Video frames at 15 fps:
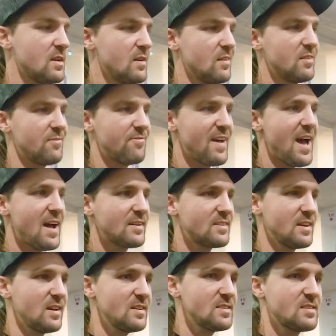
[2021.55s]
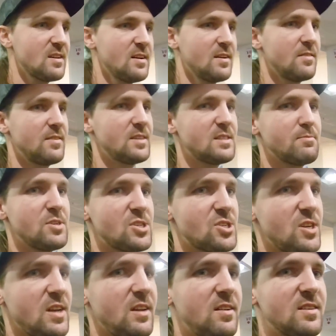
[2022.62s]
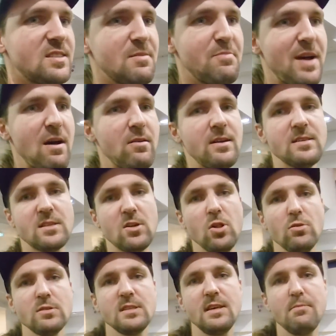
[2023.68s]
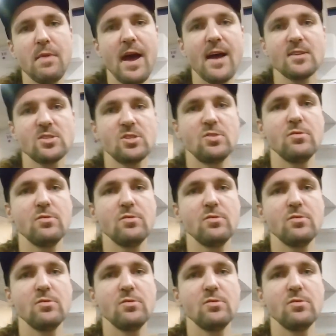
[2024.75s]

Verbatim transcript: The fact is, this machine is about as closely matched